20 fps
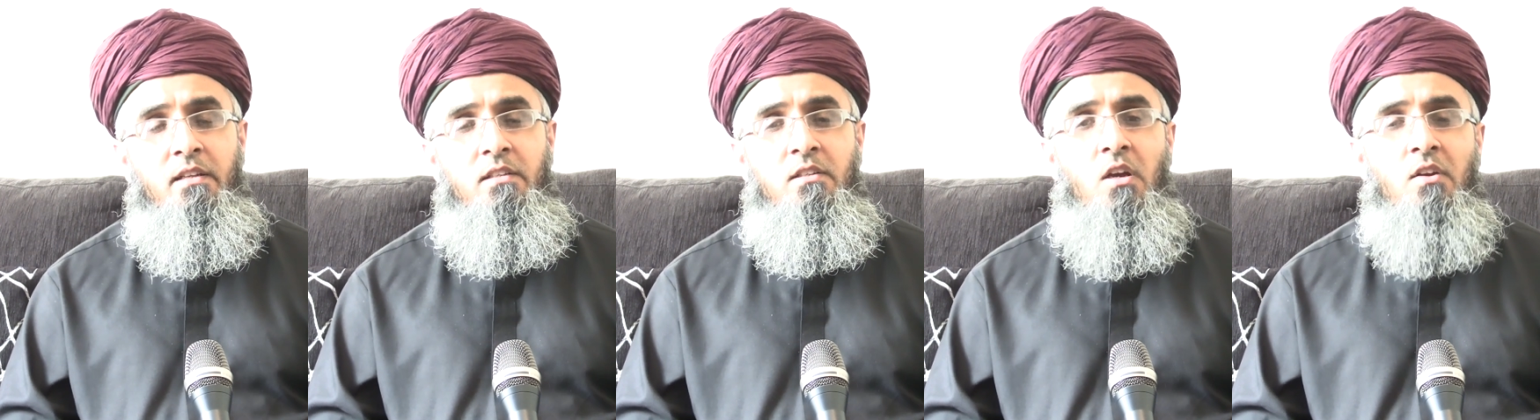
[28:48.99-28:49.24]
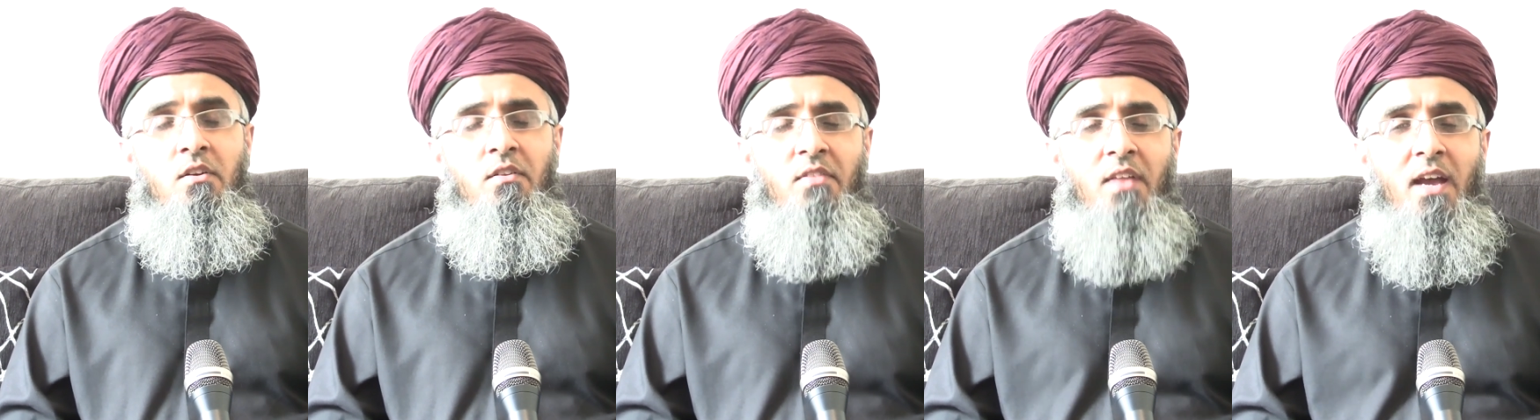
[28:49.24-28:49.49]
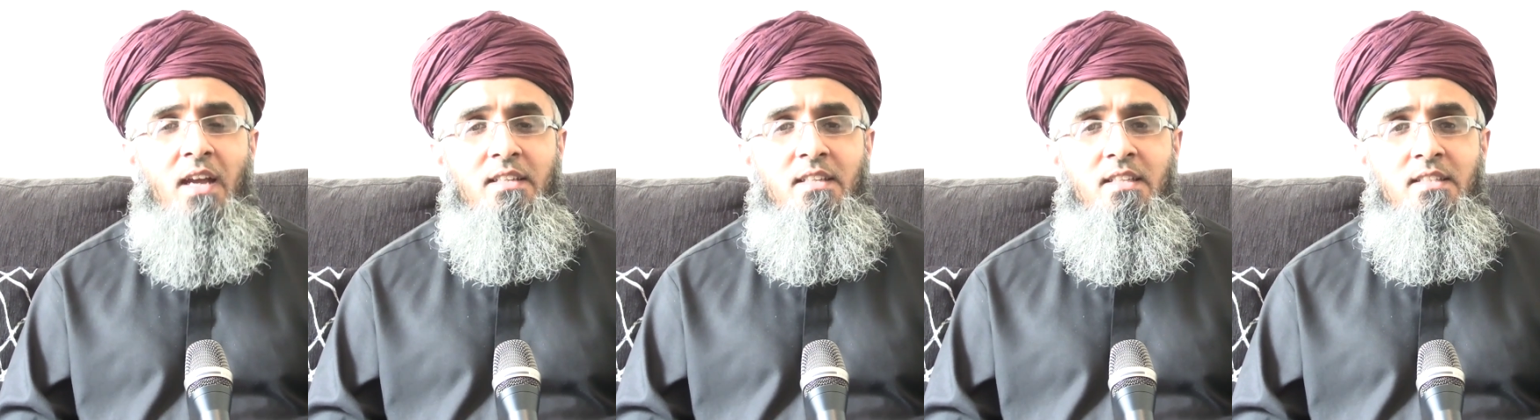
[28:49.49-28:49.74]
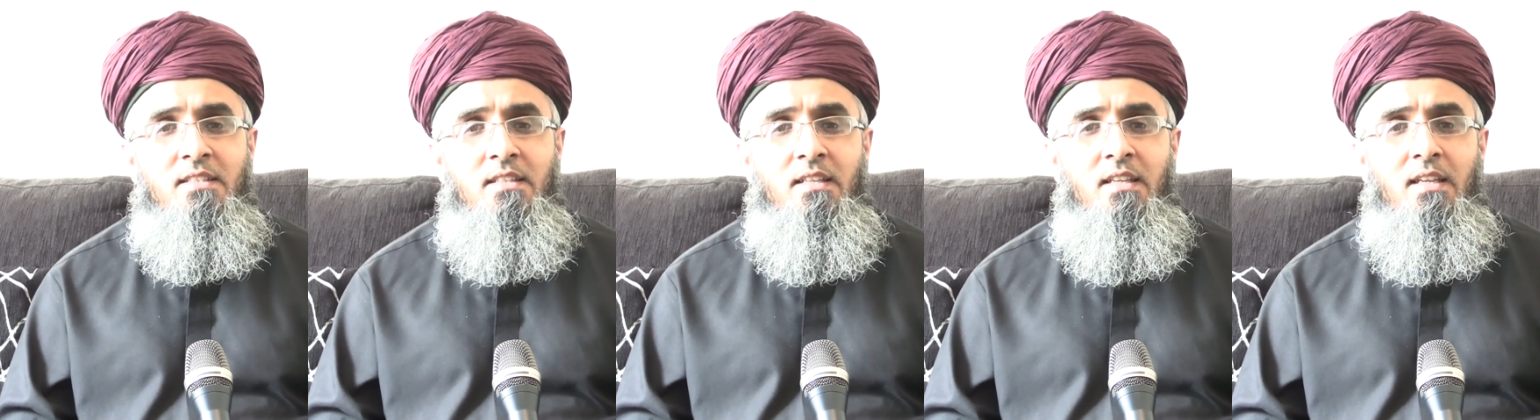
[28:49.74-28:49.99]
None of
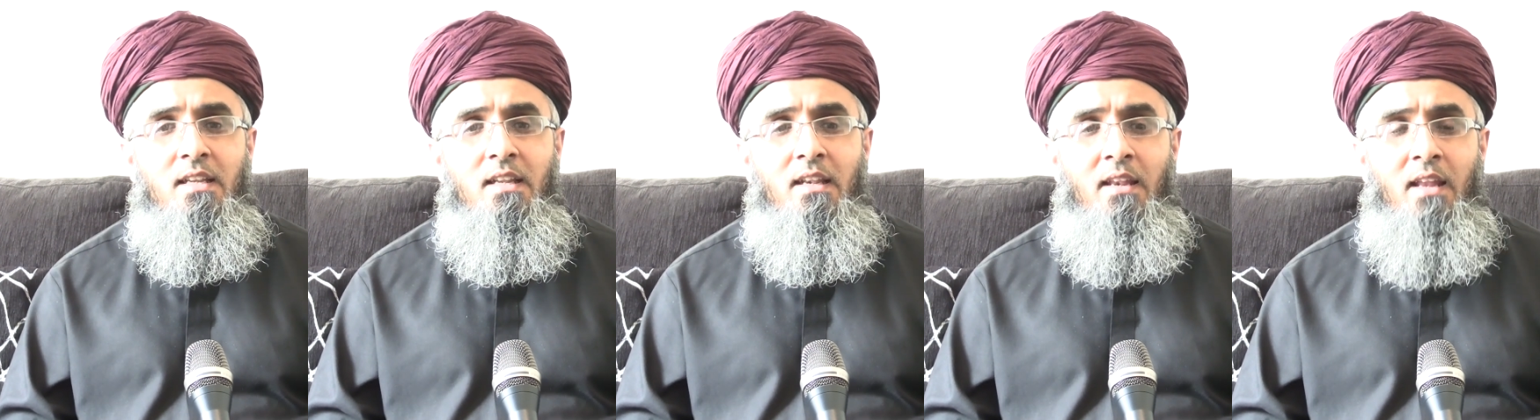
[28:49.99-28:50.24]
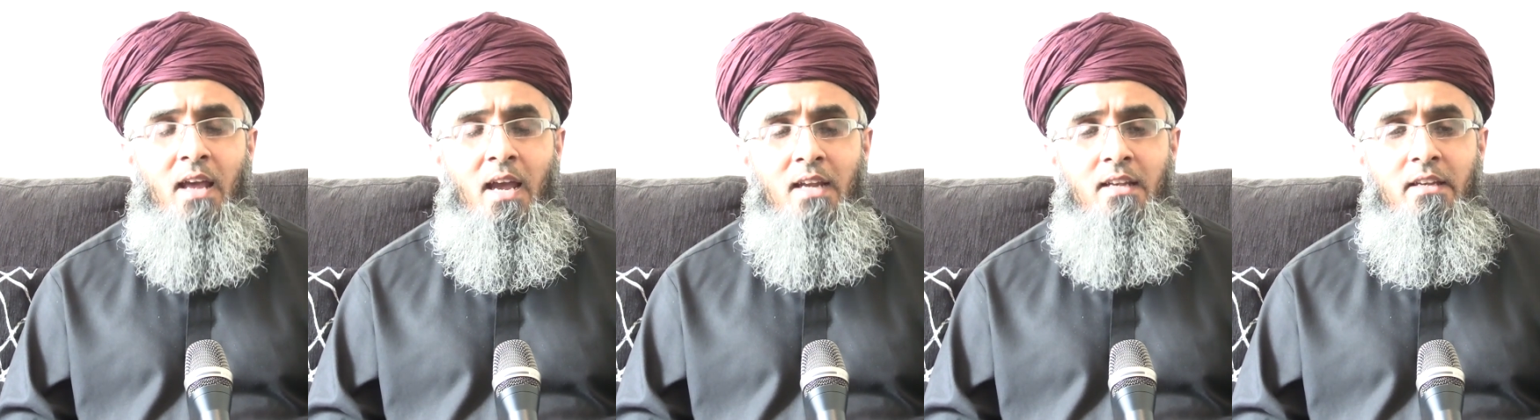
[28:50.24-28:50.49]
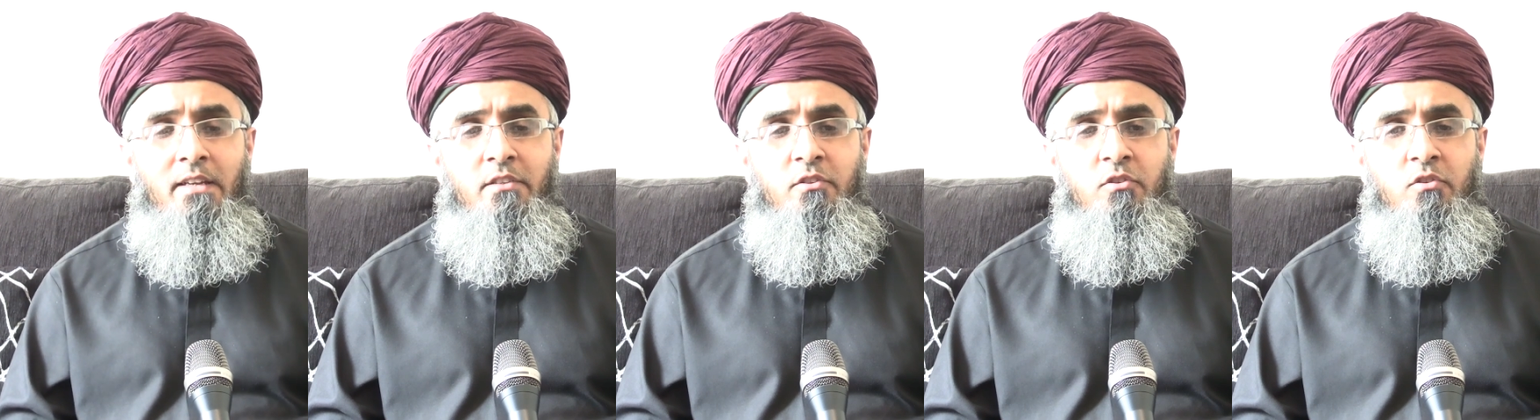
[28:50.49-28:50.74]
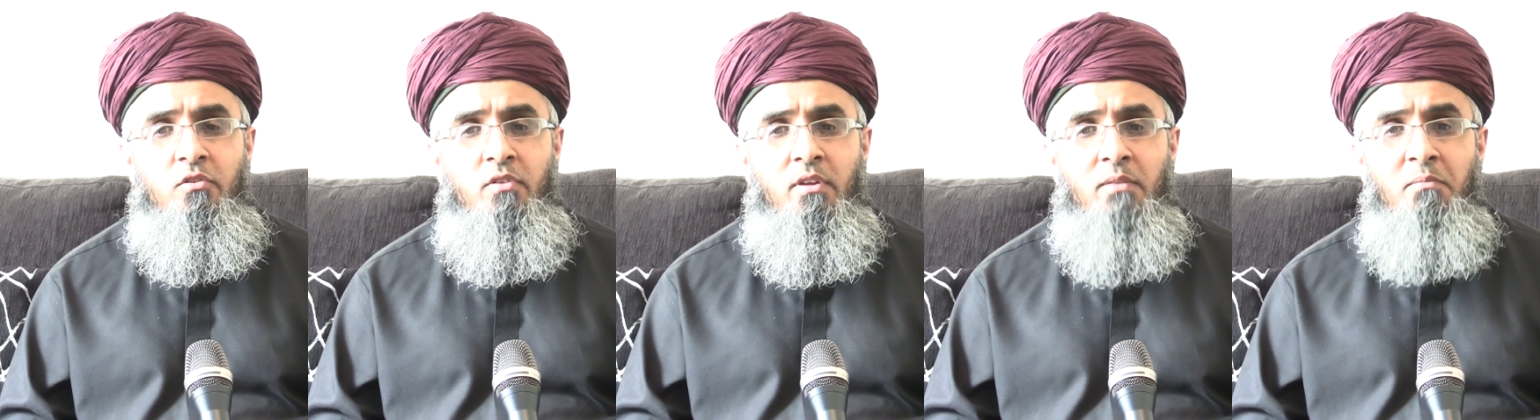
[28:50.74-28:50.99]
that is likely
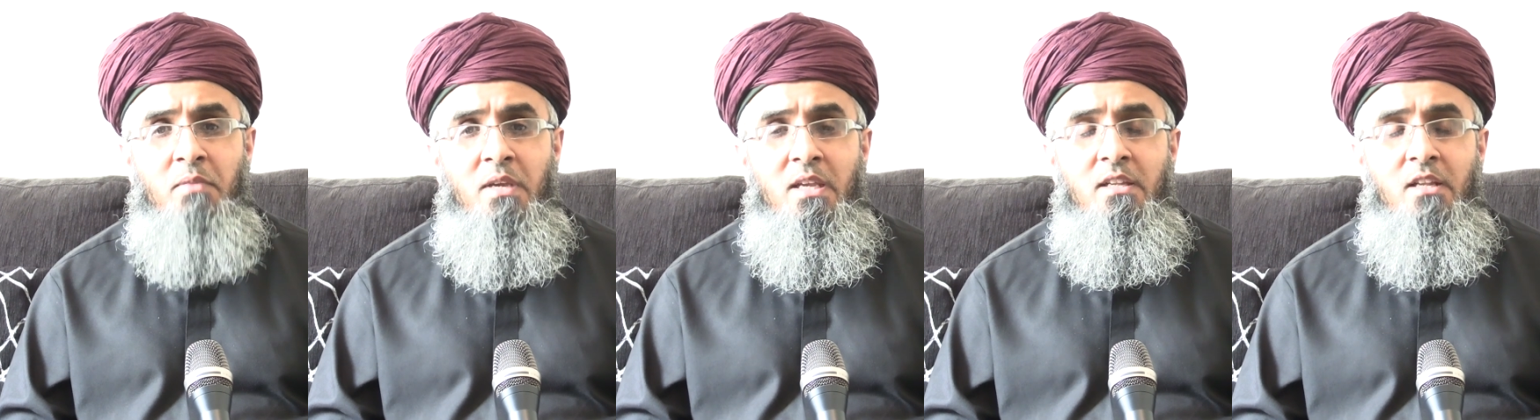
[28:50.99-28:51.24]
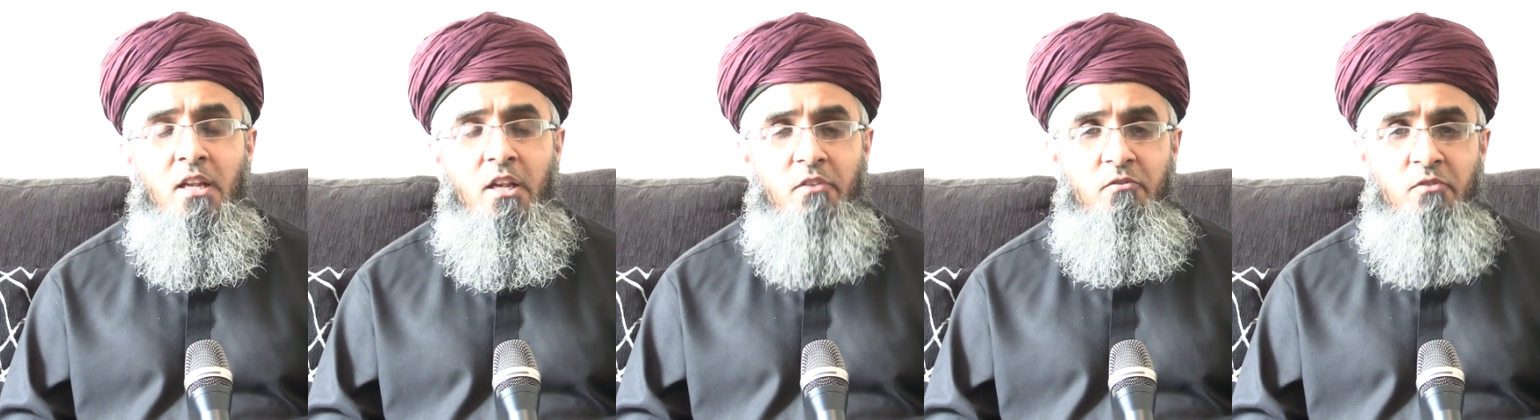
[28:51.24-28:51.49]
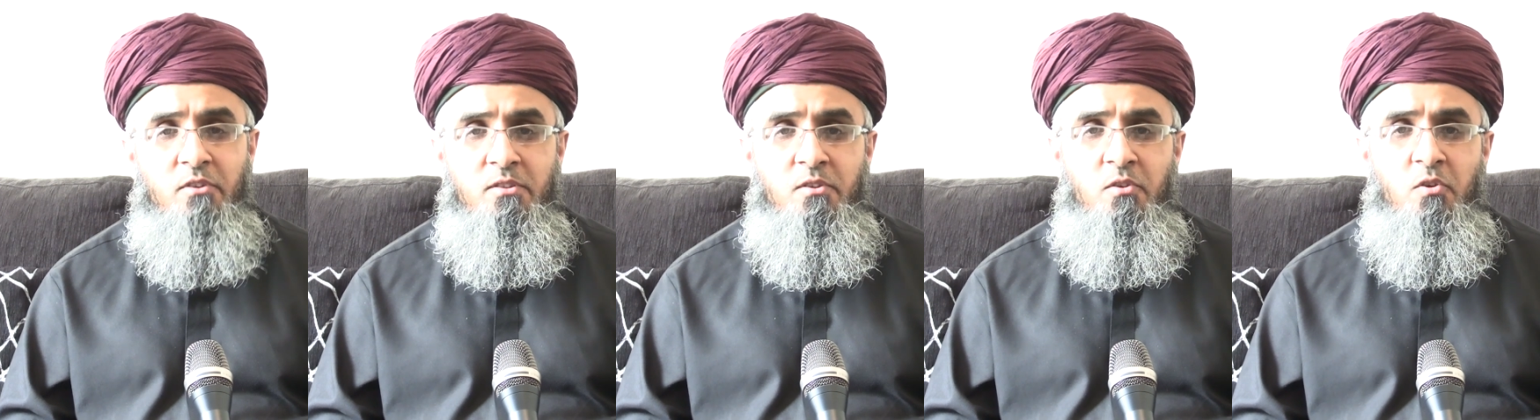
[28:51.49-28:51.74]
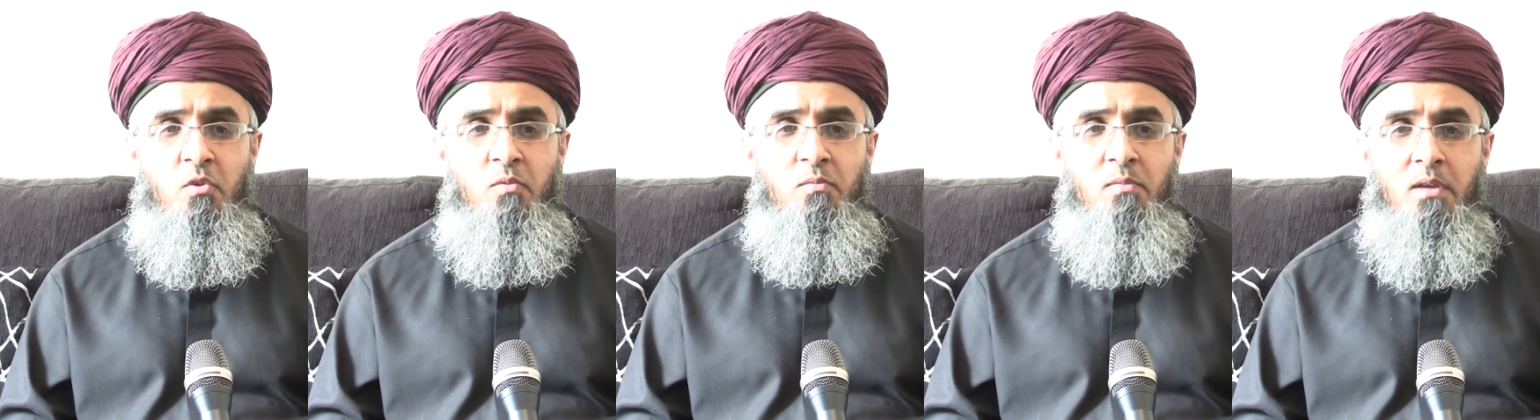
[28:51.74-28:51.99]
to immediately
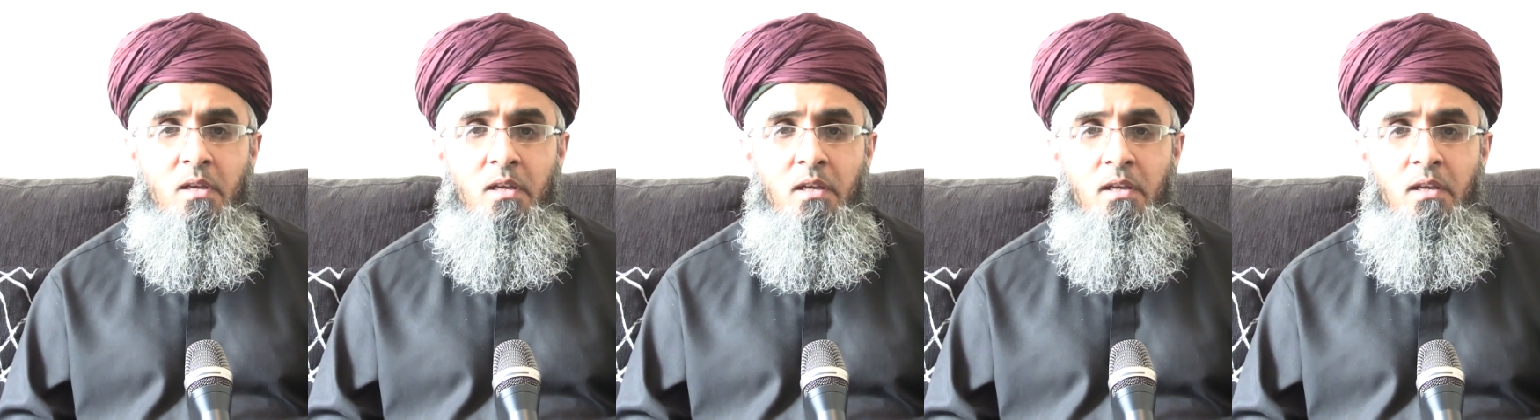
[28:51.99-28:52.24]
resume.